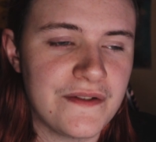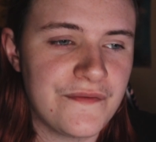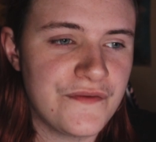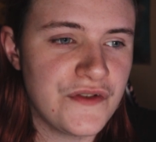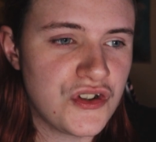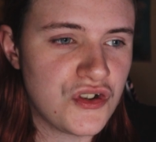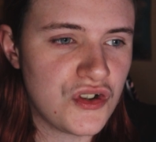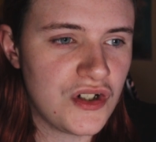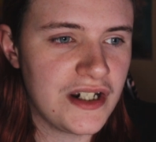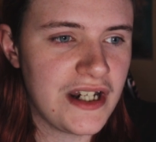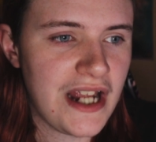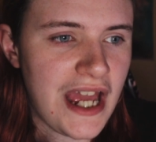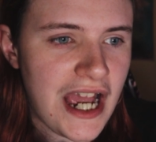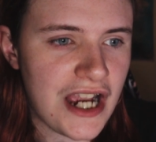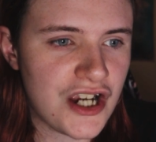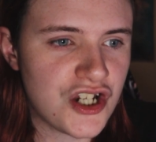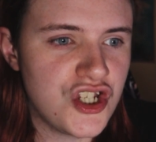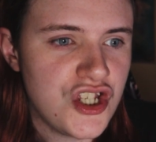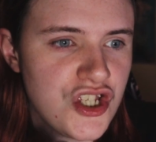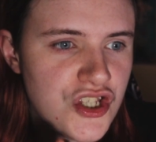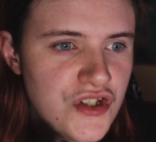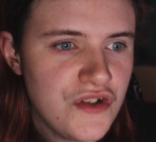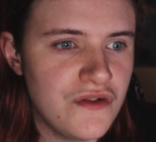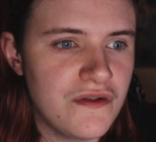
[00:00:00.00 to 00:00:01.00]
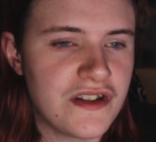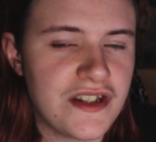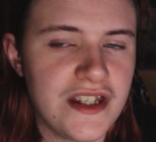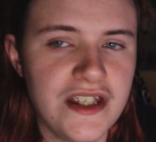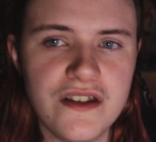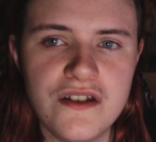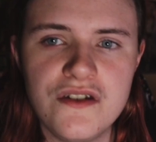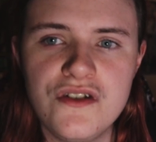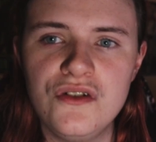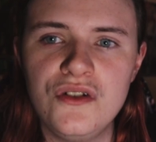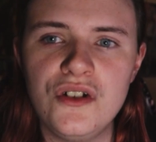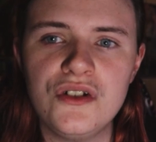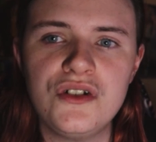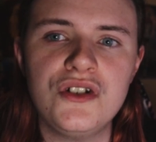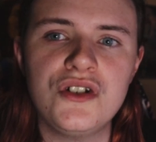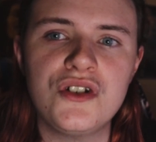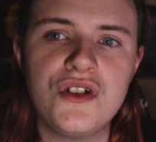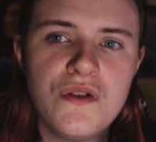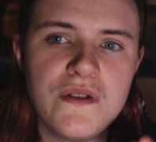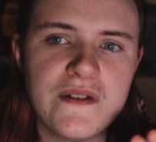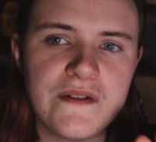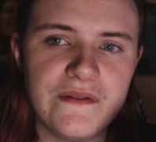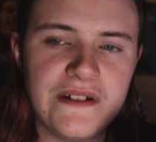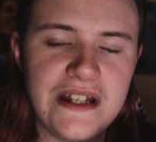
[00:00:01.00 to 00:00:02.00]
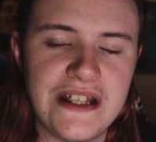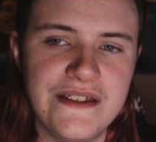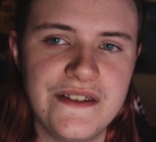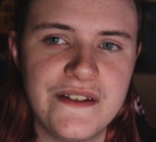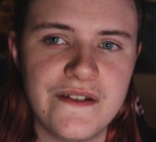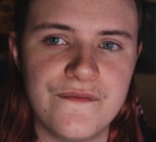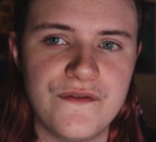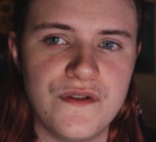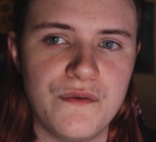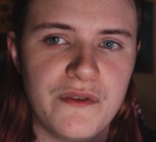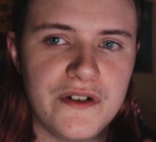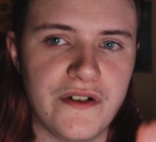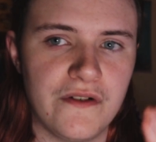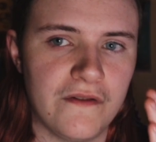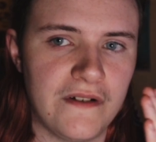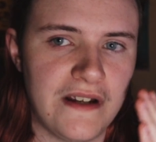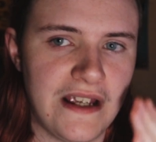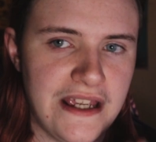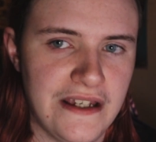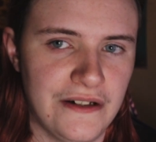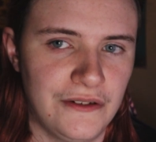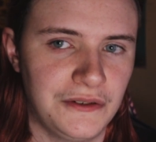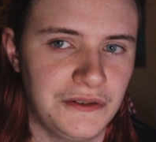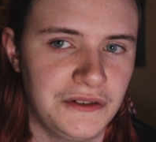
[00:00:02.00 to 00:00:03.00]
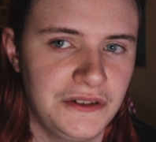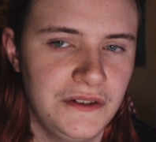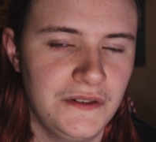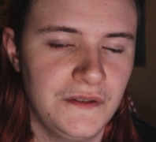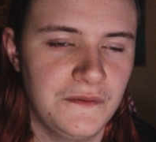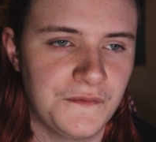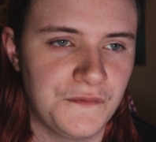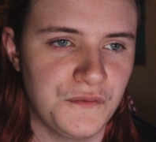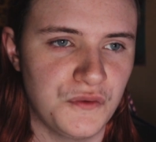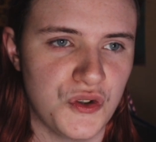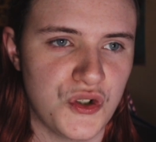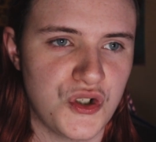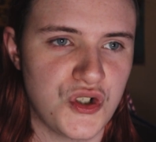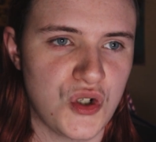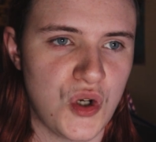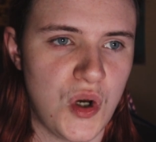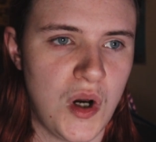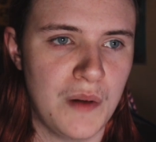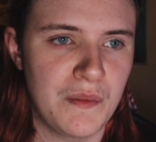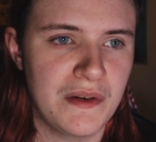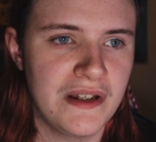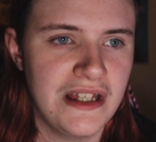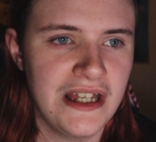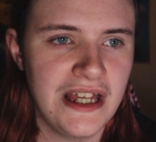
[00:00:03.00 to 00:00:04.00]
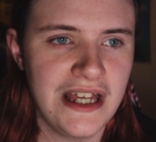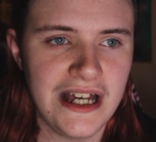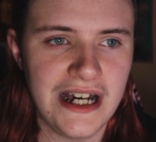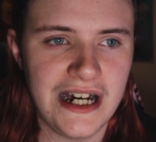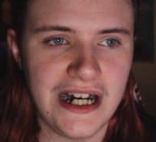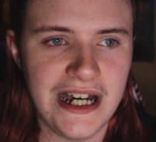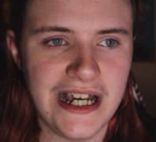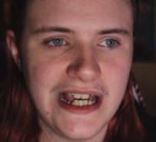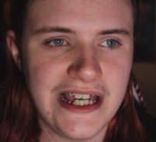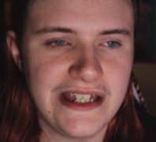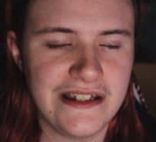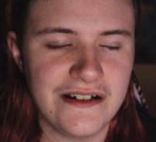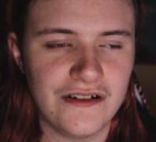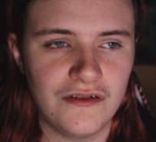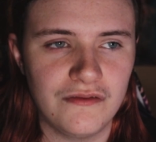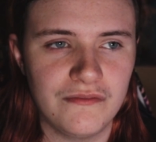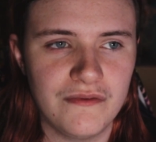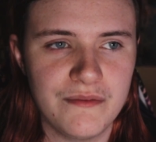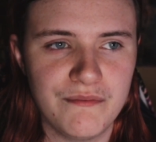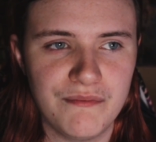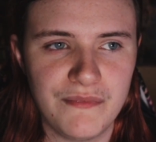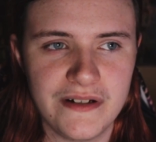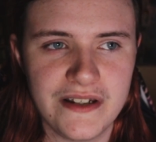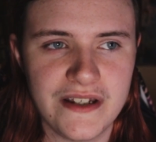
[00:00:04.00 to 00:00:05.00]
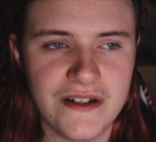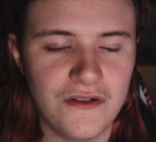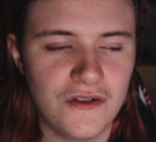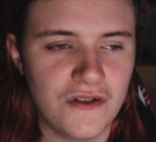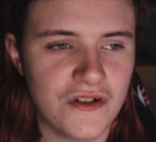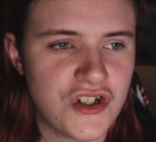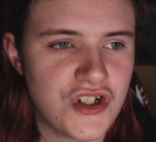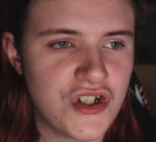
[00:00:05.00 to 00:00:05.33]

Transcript: If you're trying to actually do, say you're not going to go to an interview when you're ill for a job, it'll